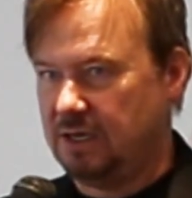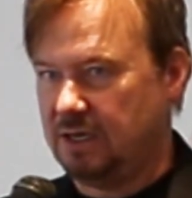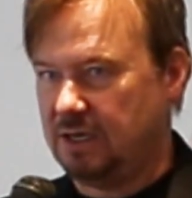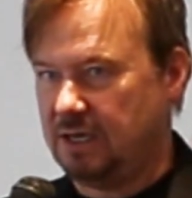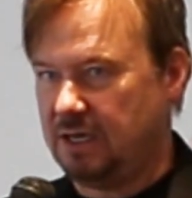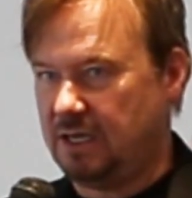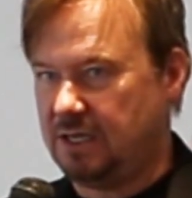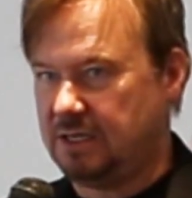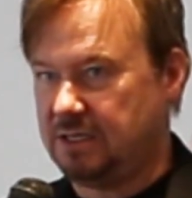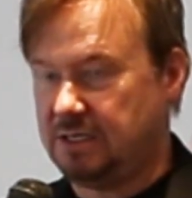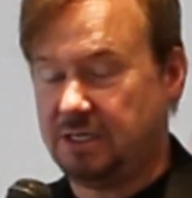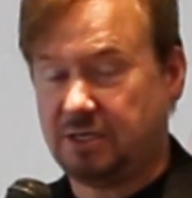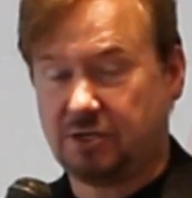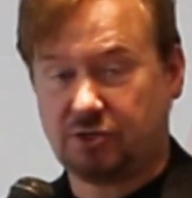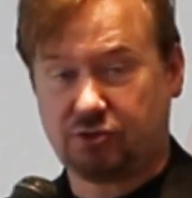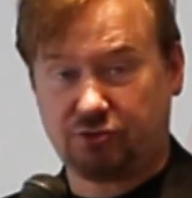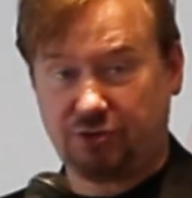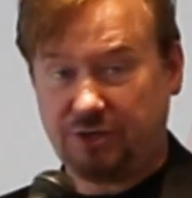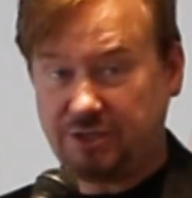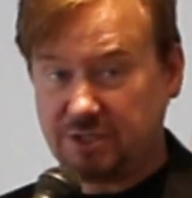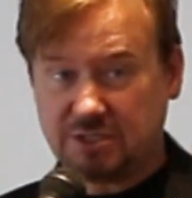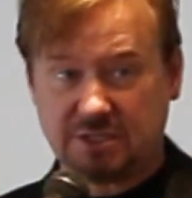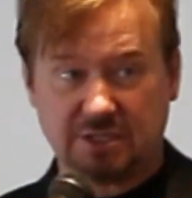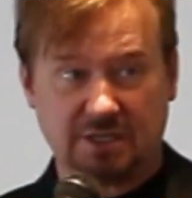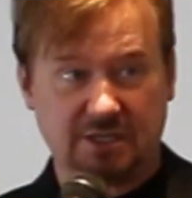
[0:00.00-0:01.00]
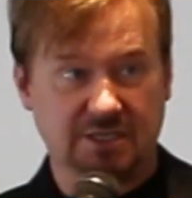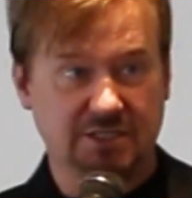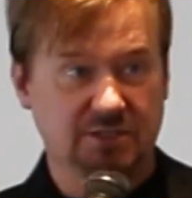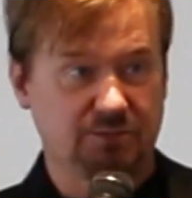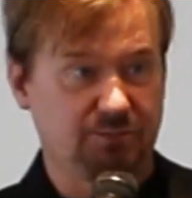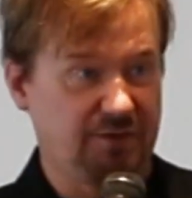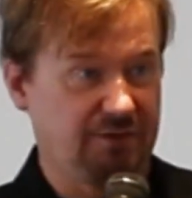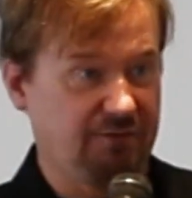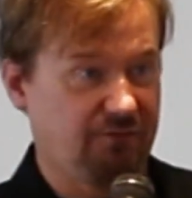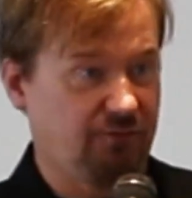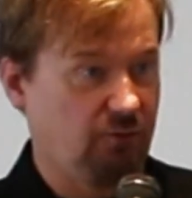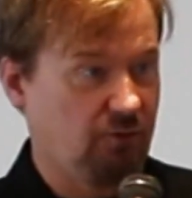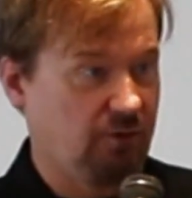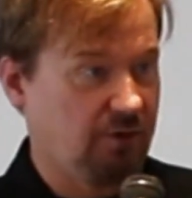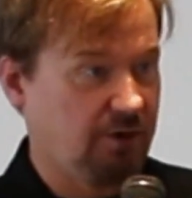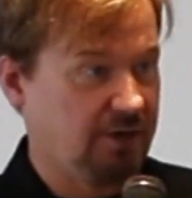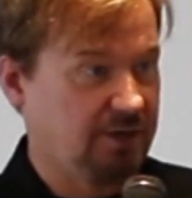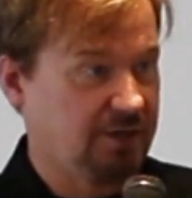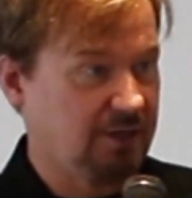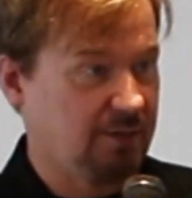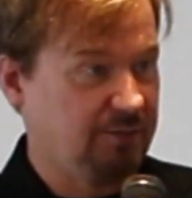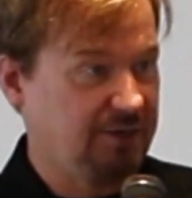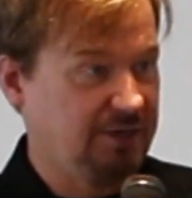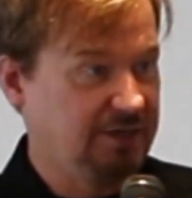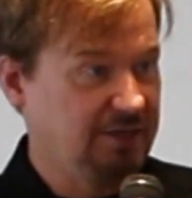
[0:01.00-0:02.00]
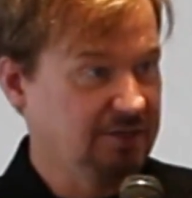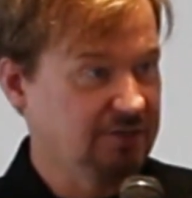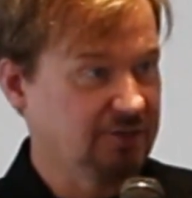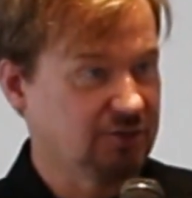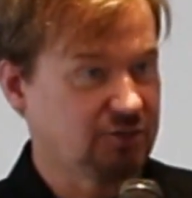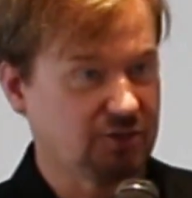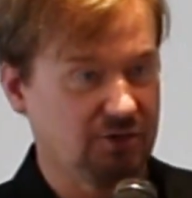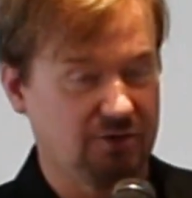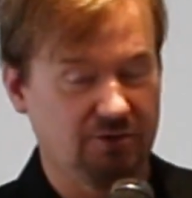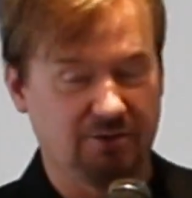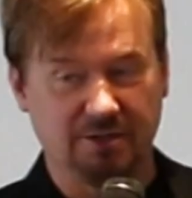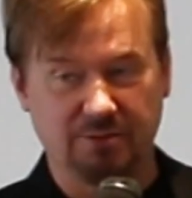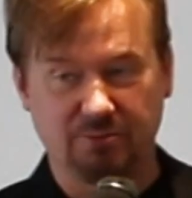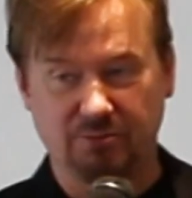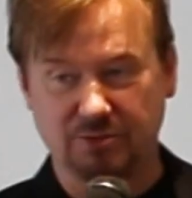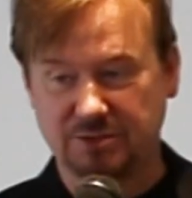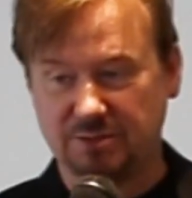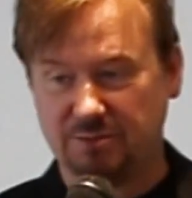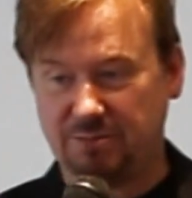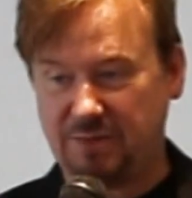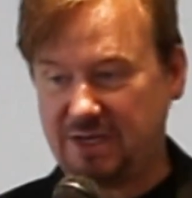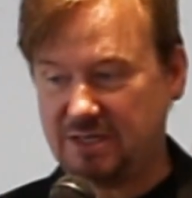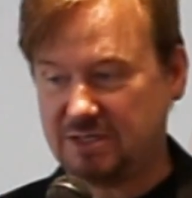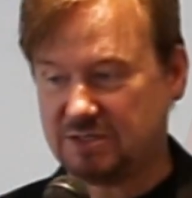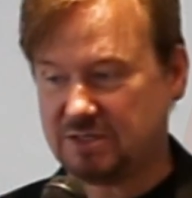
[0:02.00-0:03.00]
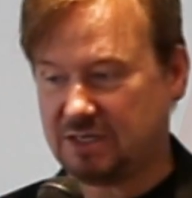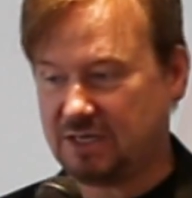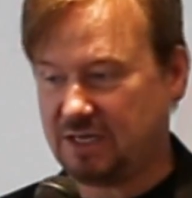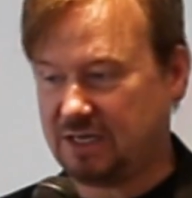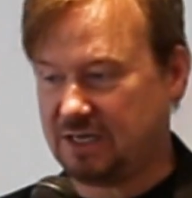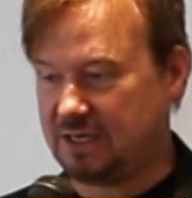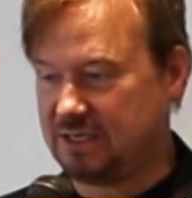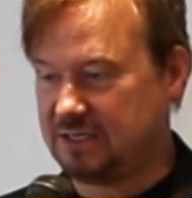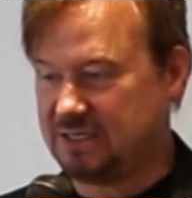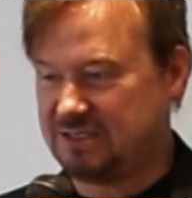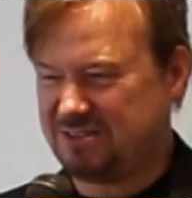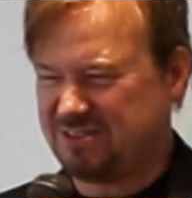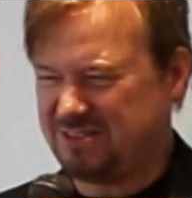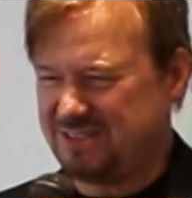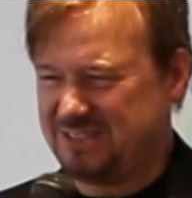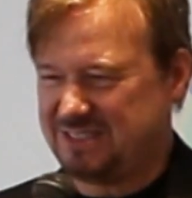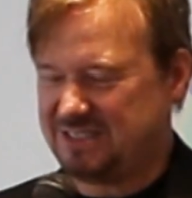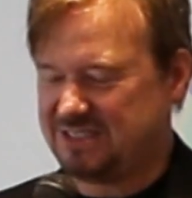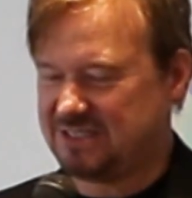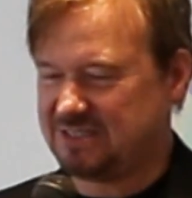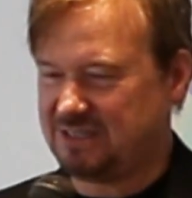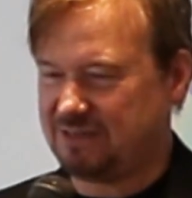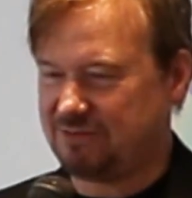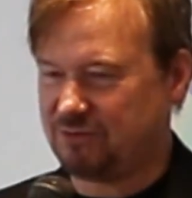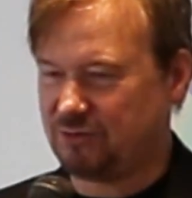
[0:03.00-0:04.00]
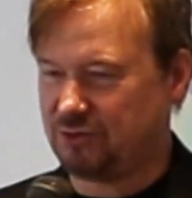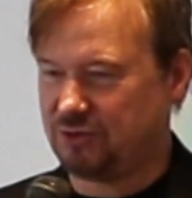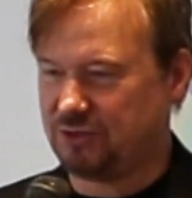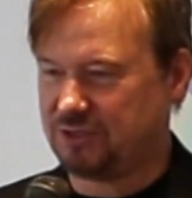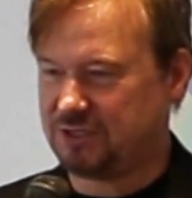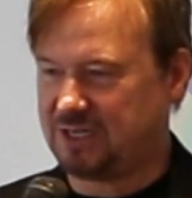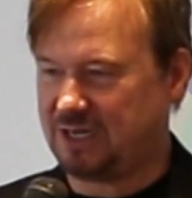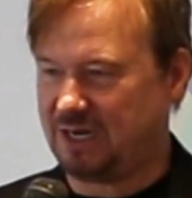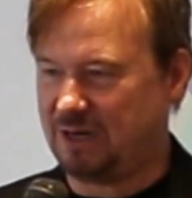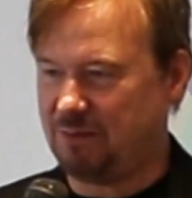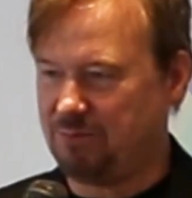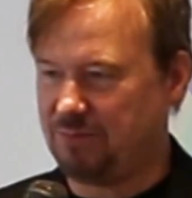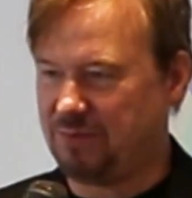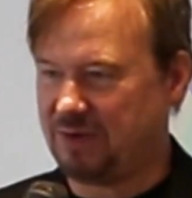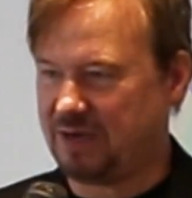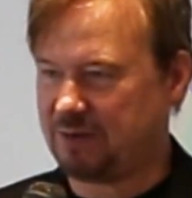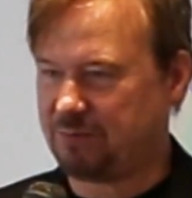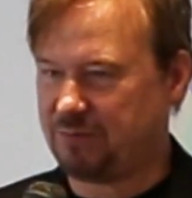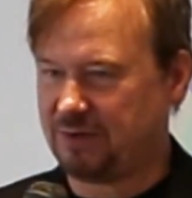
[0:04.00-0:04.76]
And he criticized me for it. I mean, in the show, it was amazing, and I really didn't have a good comeback.